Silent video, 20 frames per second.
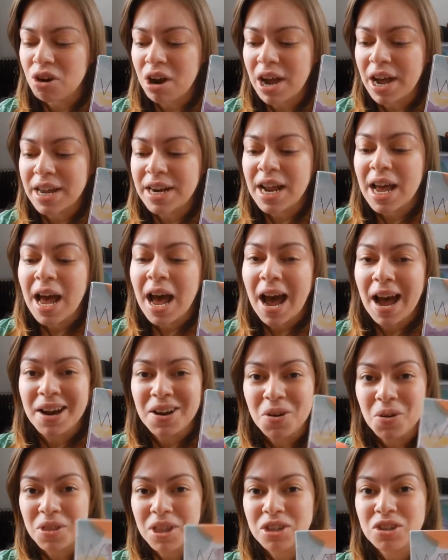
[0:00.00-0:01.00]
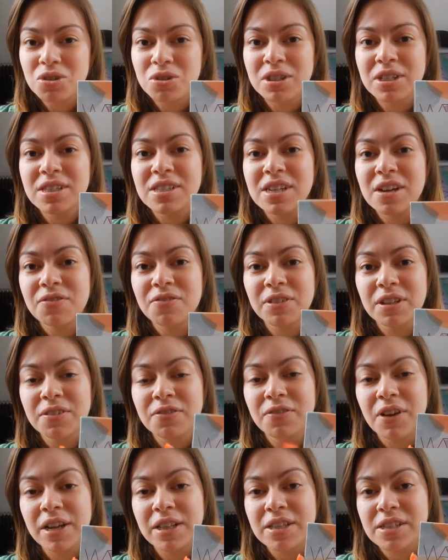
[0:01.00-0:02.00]
tried. I know that you can definitely
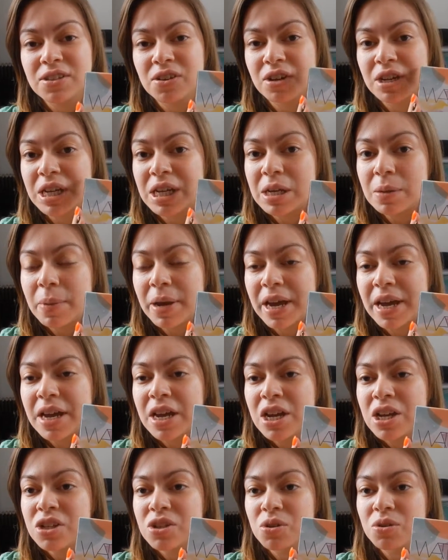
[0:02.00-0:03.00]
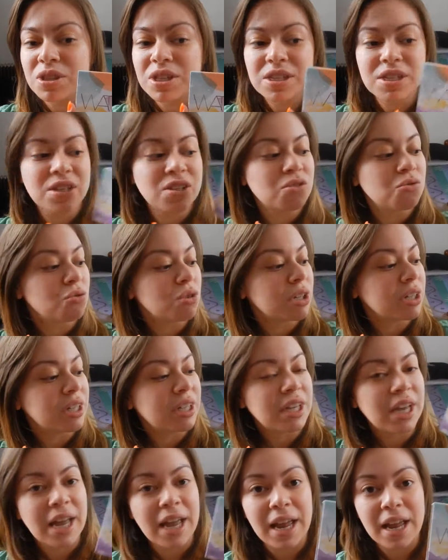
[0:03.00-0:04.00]
find this on eBay. So this is
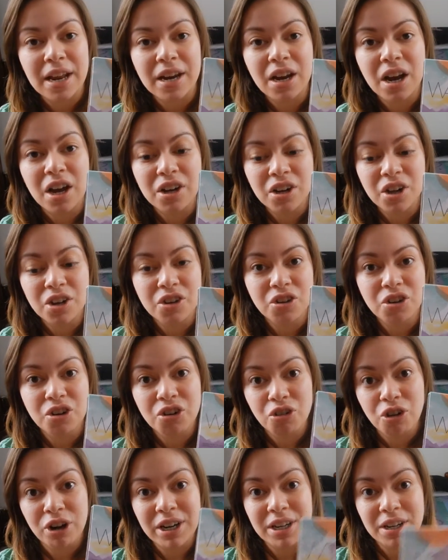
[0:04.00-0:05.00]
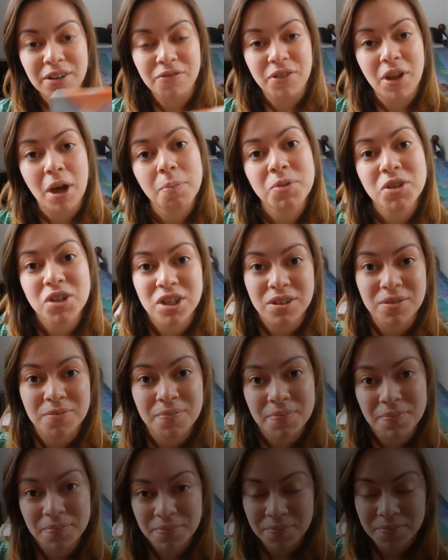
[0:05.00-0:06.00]
really another great gift option.
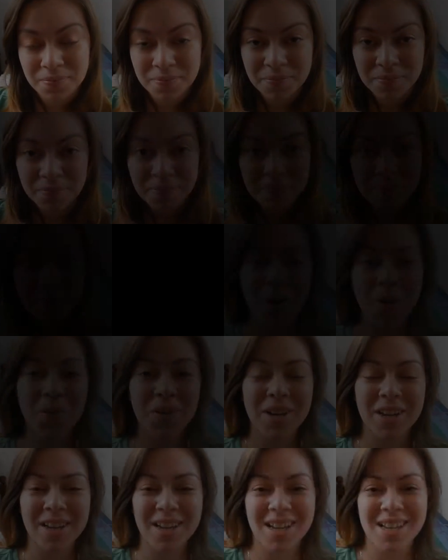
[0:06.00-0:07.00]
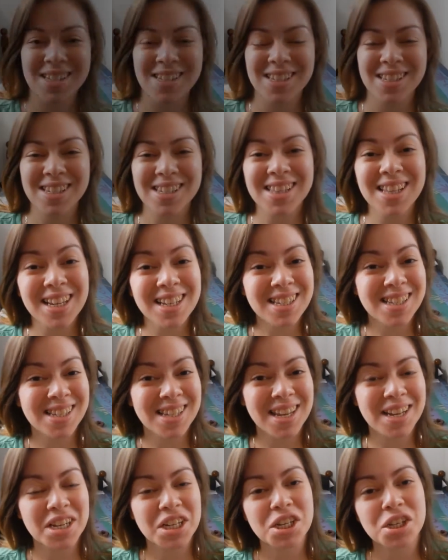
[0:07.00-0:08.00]
Okay, guys, this next
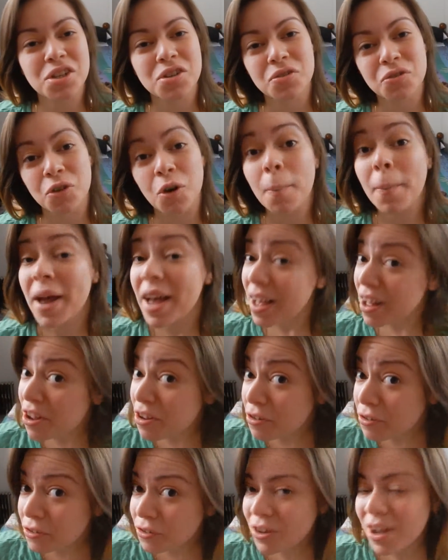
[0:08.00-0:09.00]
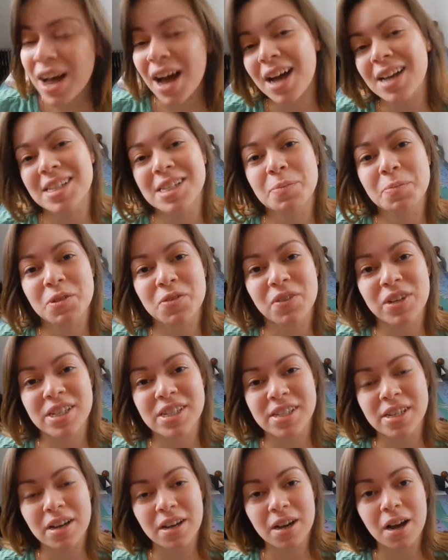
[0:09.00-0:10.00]
set is from e.l.f.
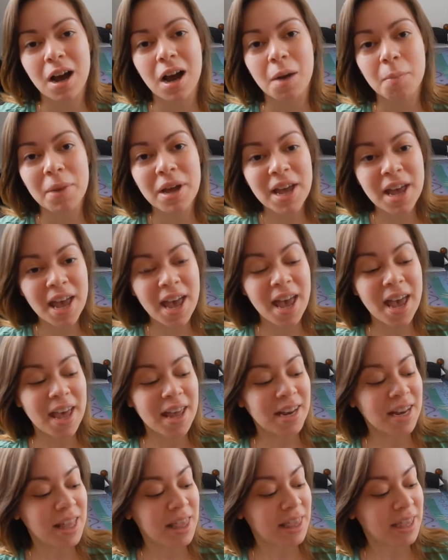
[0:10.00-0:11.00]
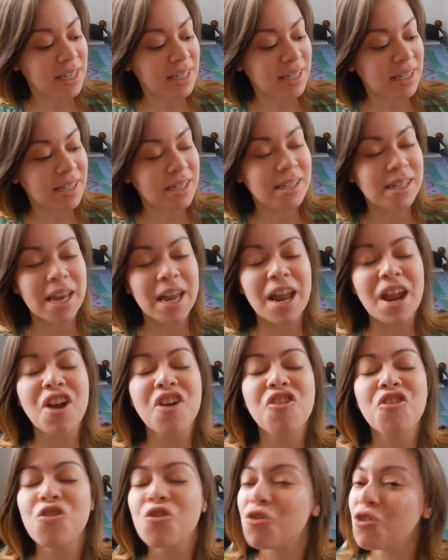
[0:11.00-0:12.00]
eyeslipsface.com, and this is a
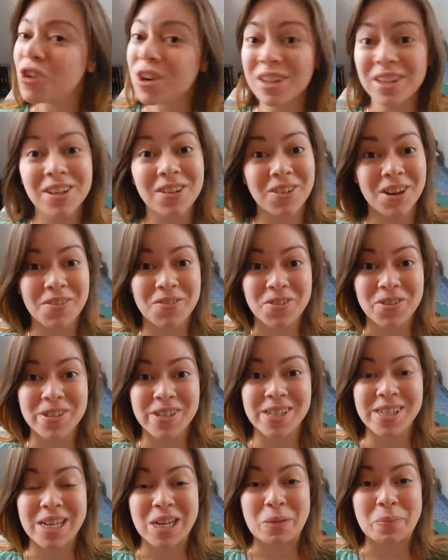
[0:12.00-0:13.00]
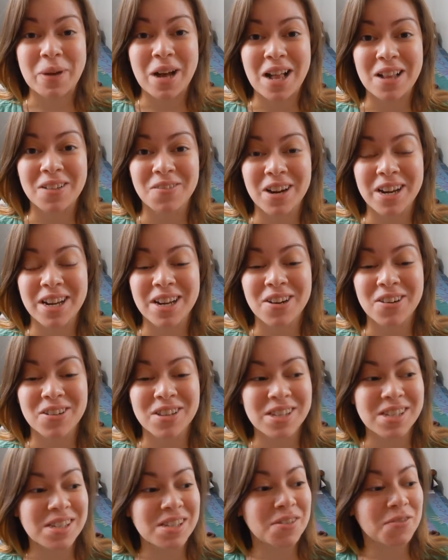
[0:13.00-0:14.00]
really great versatile palette right here.
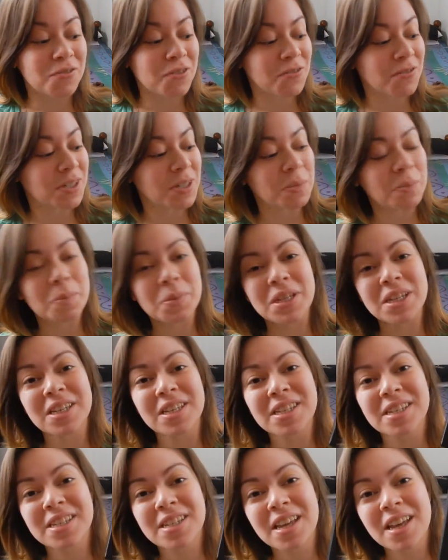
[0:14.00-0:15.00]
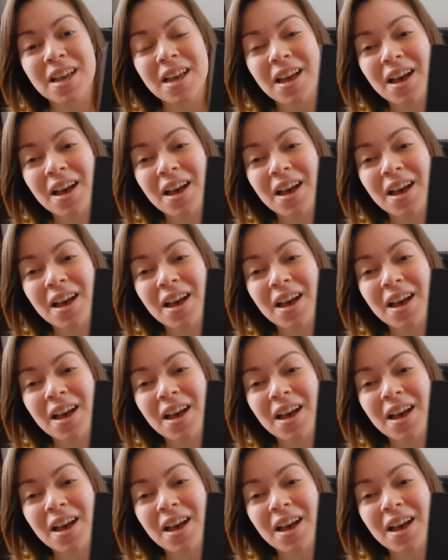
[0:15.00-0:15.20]
This is the 15-piece